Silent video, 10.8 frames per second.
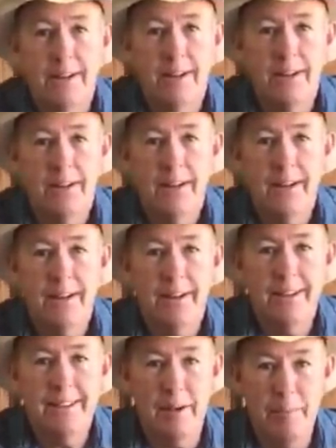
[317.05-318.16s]
Okay.
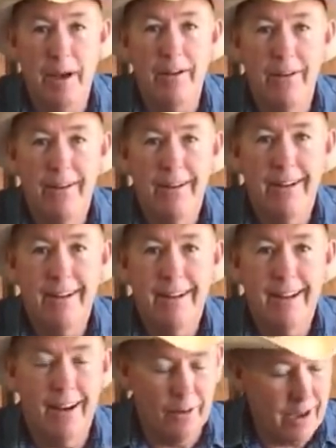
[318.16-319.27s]
That better? That's
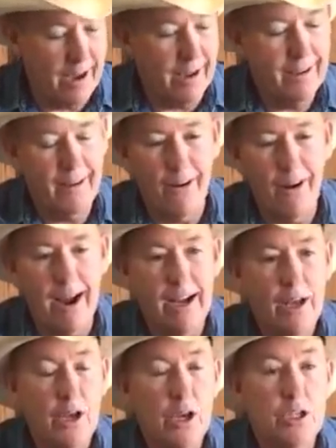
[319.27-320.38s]
better. Okay. All right.
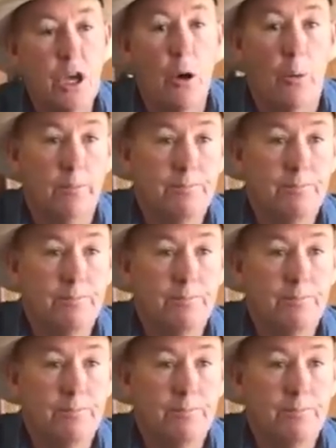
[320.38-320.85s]
So,